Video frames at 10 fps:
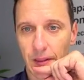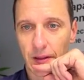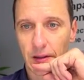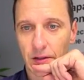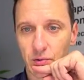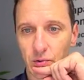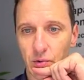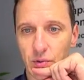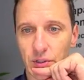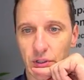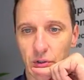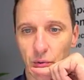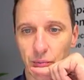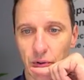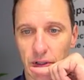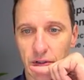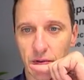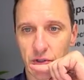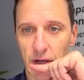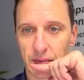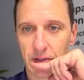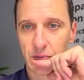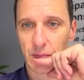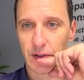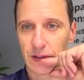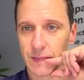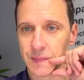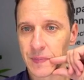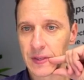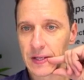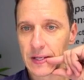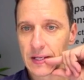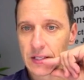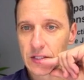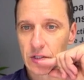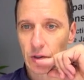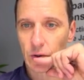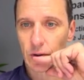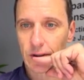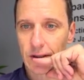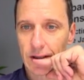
introducing your product to the Japanese market. So